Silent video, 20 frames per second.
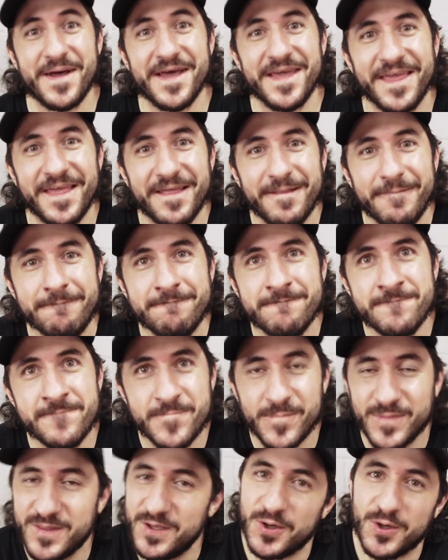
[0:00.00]
Mike,
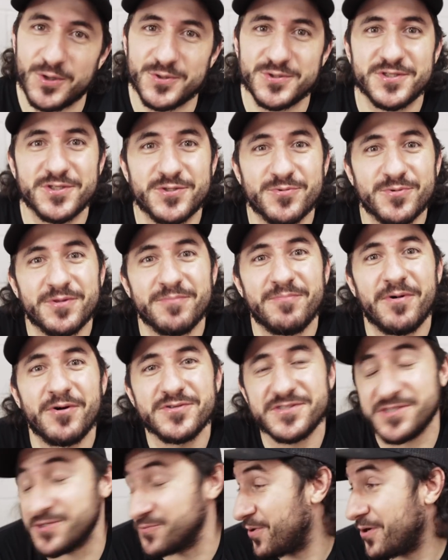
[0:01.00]
your hostess with the
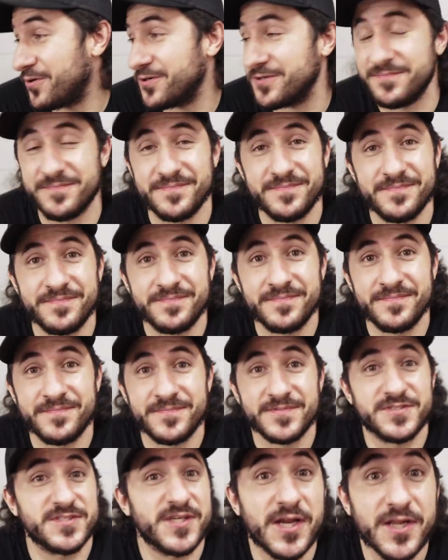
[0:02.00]
most is welcome.
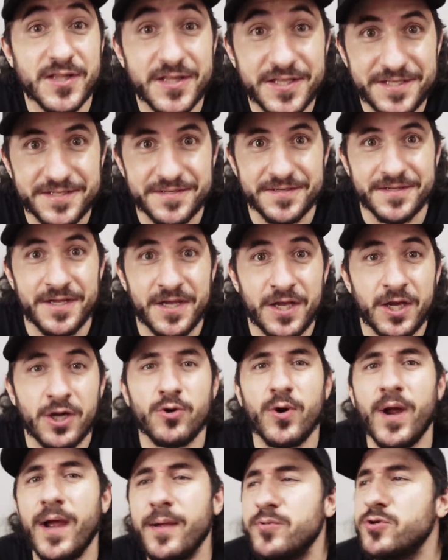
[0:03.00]
Settle in,
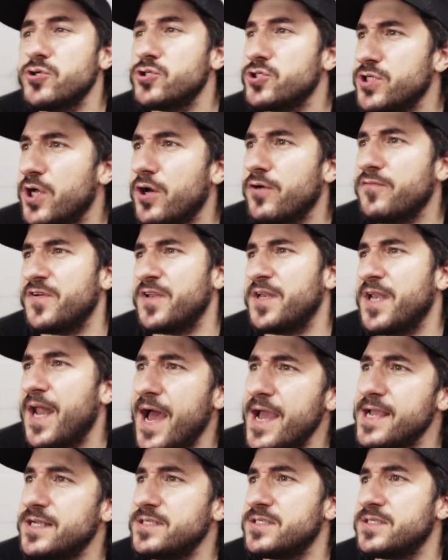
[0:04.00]
grab yourself a
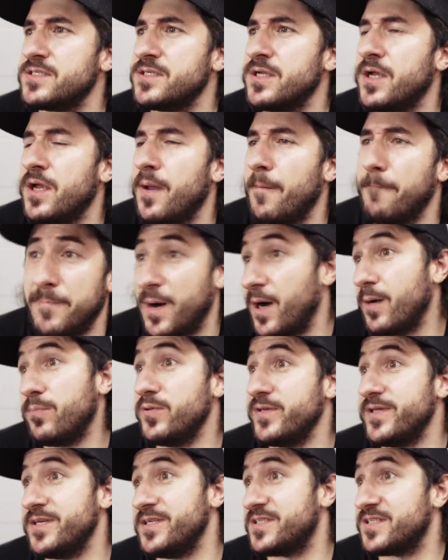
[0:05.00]
nice
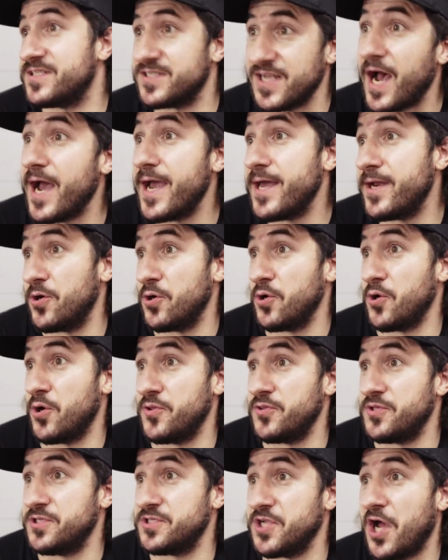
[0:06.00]
bubbly cider
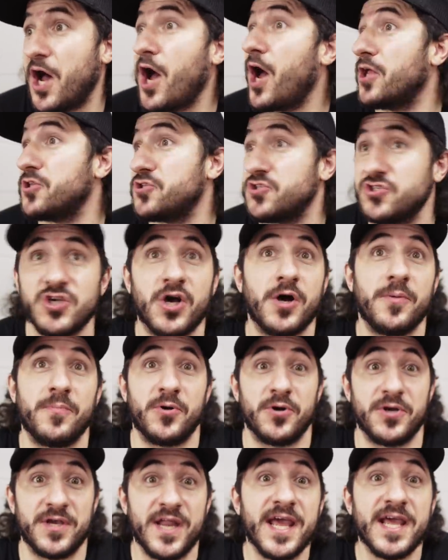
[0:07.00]
on this hot
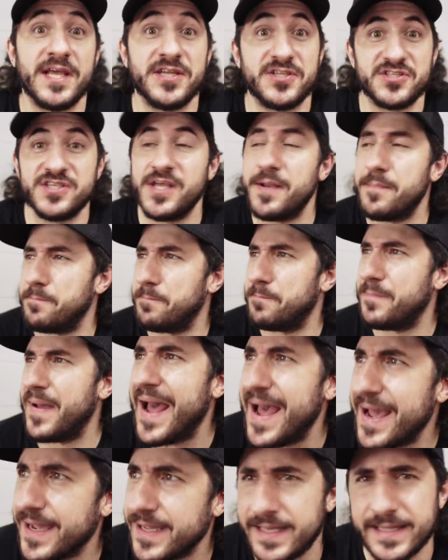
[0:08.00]
summer day. Sit
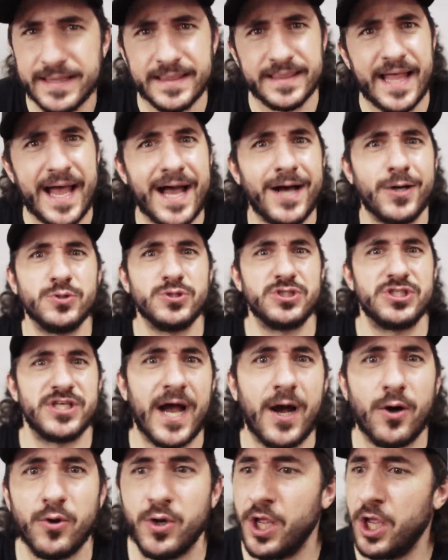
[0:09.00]
back and lounge
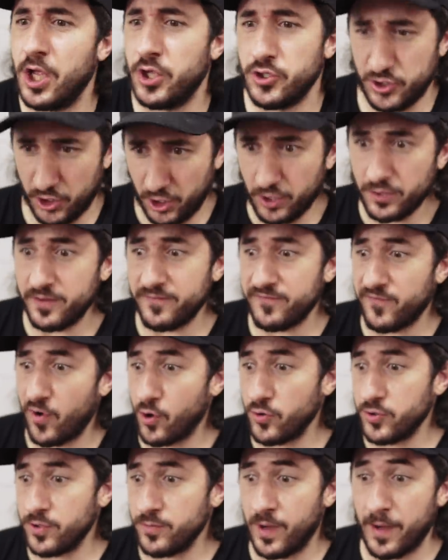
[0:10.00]
out, turn the
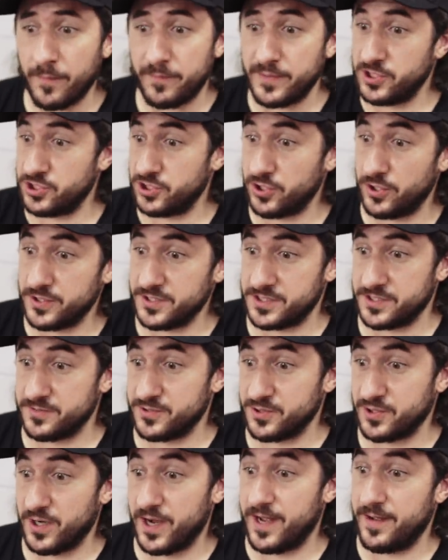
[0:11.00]
volume up, be sure to
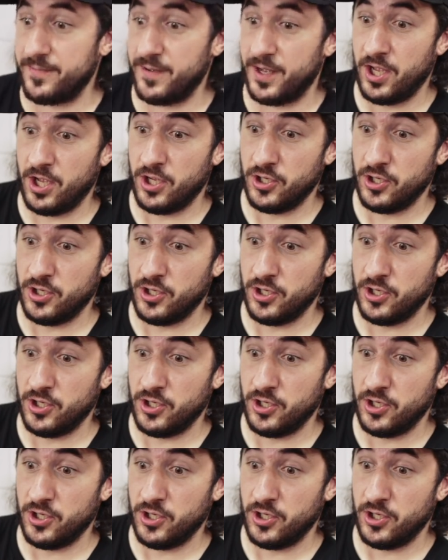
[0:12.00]
subscribe,